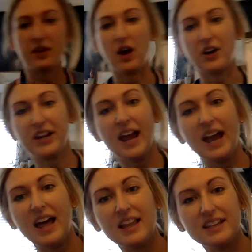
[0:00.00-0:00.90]
our
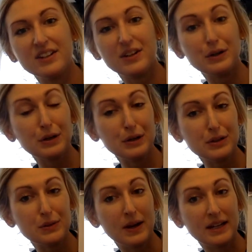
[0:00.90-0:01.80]
calendar
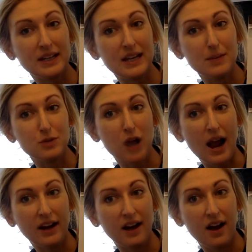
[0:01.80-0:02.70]
so I can keep
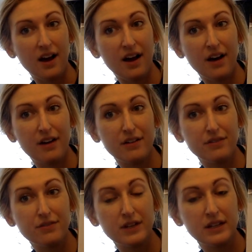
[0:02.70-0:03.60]
track of,
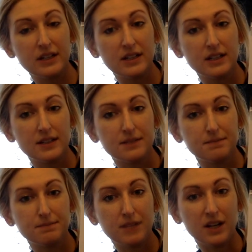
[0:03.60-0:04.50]

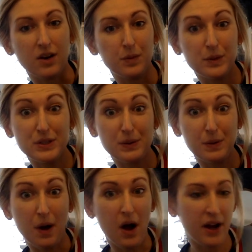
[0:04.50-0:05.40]
what's
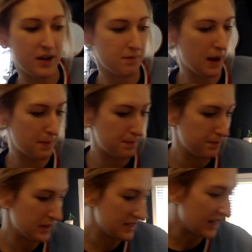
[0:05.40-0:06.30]
going on in my
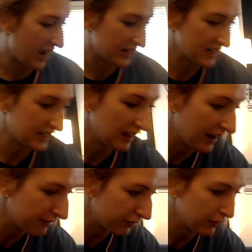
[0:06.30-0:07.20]
busy, hectic
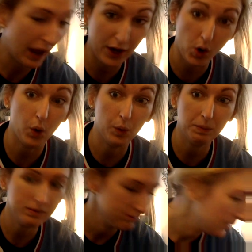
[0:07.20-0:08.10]
life at home.